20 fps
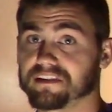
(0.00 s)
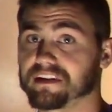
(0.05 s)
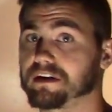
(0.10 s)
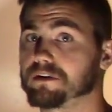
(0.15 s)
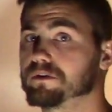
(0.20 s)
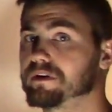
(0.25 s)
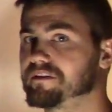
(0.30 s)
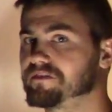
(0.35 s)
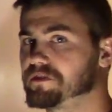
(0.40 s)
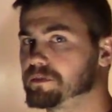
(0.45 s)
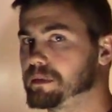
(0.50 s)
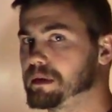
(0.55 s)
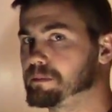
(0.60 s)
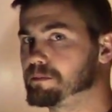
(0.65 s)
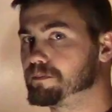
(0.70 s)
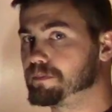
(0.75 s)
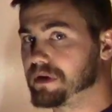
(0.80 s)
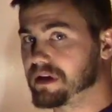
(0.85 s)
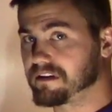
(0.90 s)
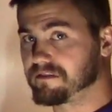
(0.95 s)
They don't have to
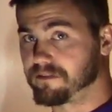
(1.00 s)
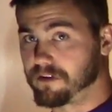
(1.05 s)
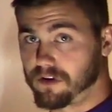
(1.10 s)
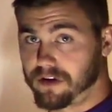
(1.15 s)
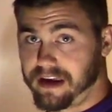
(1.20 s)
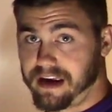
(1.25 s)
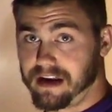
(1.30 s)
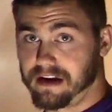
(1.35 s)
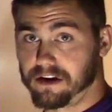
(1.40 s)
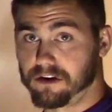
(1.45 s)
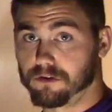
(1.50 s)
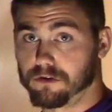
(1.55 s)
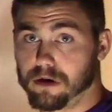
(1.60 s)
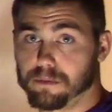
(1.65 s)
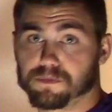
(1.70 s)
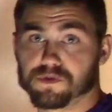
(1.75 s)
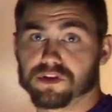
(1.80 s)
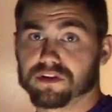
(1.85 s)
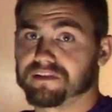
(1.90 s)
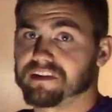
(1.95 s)
be big volcanic
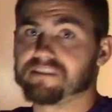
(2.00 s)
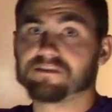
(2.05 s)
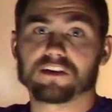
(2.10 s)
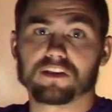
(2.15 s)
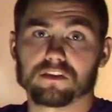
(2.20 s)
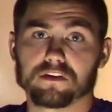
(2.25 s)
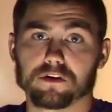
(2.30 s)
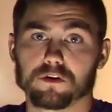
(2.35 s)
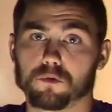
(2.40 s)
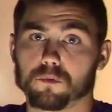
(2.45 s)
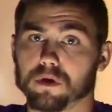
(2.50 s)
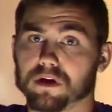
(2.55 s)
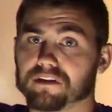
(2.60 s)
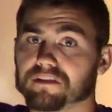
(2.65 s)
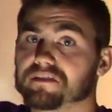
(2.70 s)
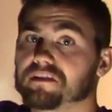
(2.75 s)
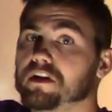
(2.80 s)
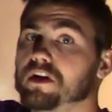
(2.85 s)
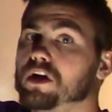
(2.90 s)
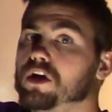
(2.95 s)
eruptions, even little
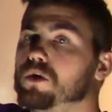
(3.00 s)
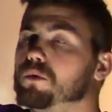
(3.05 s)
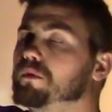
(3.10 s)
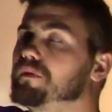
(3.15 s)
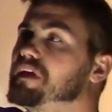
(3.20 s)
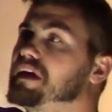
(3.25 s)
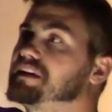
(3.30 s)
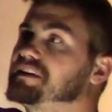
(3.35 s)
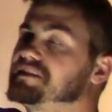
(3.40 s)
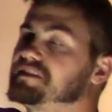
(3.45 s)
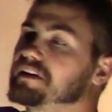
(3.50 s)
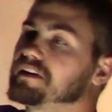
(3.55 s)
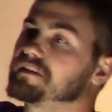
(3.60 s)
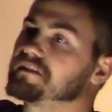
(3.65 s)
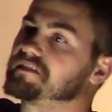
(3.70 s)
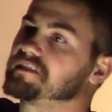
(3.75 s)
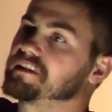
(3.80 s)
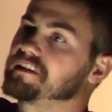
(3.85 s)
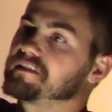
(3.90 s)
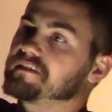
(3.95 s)
ones. What that
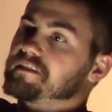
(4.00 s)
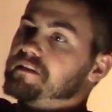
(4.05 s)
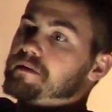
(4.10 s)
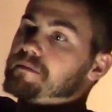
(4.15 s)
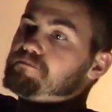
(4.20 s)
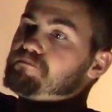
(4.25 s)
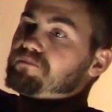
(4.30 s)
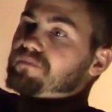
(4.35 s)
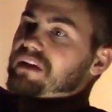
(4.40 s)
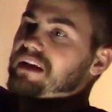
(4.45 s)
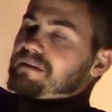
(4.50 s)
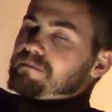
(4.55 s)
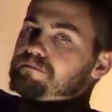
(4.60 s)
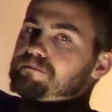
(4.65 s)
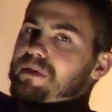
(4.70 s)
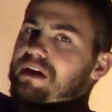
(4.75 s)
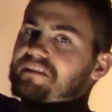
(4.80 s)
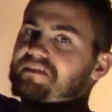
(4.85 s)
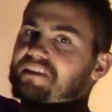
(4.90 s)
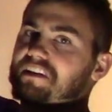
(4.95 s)
does is
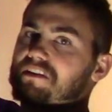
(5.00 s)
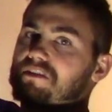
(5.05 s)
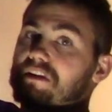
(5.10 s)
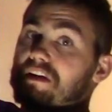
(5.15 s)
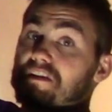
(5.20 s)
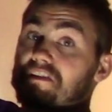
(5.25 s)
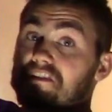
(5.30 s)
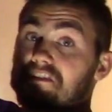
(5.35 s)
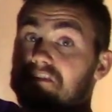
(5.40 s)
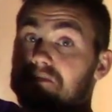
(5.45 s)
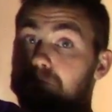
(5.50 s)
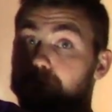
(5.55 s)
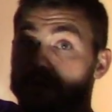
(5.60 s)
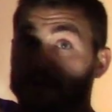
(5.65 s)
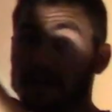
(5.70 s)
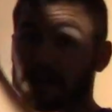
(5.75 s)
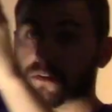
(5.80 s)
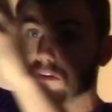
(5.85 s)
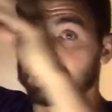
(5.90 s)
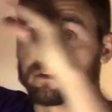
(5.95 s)
it basically
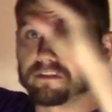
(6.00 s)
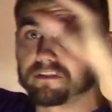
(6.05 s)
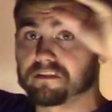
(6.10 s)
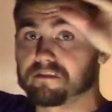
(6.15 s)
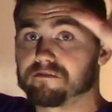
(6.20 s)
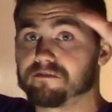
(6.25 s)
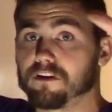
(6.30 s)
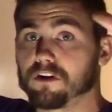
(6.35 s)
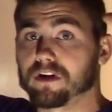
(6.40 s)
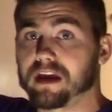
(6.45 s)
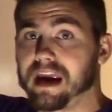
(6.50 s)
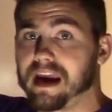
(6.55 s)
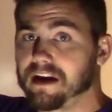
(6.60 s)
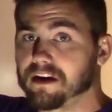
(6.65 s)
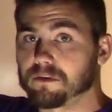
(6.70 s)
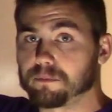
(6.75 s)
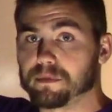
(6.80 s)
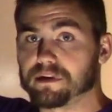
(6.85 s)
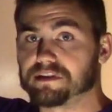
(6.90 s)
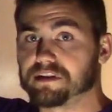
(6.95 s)
sprinkles
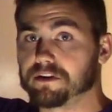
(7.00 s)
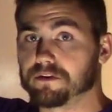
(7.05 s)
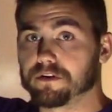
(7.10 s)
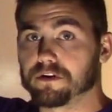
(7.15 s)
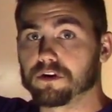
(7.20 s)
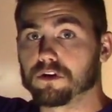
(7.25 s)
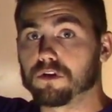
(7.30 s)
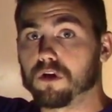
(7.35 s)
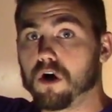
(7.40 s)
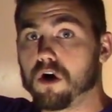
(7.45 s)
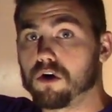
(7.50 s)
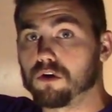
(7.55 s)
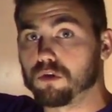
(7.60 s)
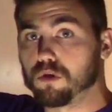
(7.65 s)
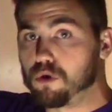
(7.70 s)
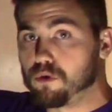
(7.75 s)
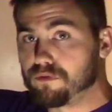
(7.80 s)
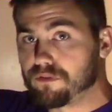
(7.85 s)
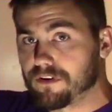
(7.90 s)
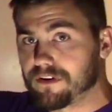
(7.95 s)
volcanic material
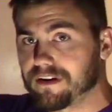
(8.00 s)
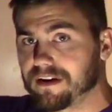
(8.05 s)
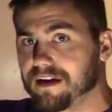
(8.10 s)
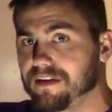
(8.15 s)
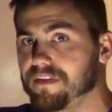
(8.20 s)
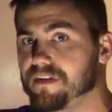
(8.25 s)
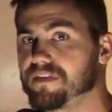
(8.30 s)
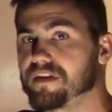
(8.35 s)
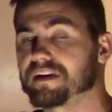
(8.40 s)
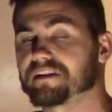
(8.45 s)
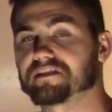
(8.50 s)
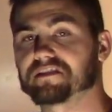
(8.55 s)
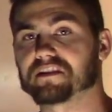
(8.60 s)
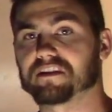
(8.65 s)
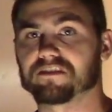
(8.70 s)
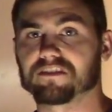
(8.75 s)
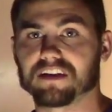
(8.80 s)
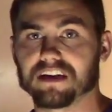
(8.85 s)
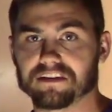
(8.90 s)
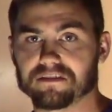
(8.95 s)
all over, and then that
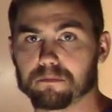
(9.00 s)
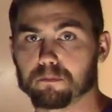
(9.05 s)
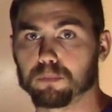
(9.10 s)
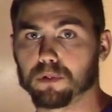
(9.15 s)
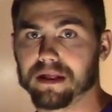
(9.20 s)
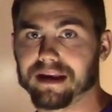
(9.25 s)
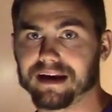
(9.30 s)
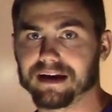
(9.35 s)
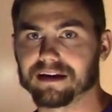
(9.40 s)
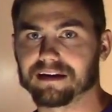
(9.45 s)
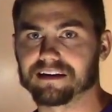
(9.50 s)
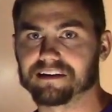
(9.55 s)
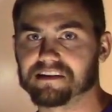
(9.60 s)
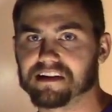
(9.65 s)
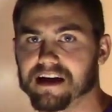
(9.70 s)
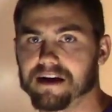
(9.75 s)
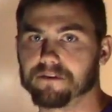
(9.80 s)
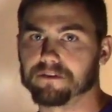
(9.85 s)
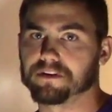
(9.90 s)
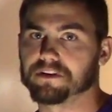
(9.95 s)
stuff gets blanketed
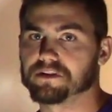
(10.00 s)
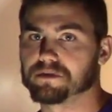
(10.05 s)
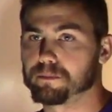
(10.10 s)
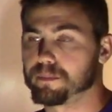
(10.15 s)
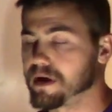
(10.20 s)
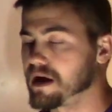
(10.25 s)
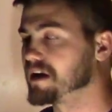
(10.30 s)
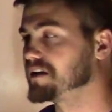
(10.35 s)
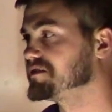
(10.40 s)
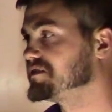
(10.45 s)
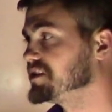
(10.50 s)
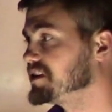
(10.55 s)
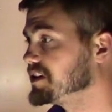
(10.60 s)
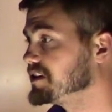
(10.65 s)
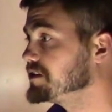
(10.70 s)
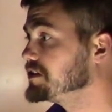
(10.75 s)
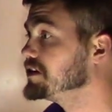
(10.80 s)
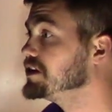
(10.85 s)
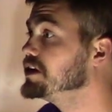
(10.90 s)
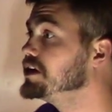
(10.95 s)
down and
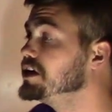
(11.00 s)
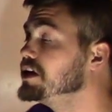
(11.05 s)
deposited.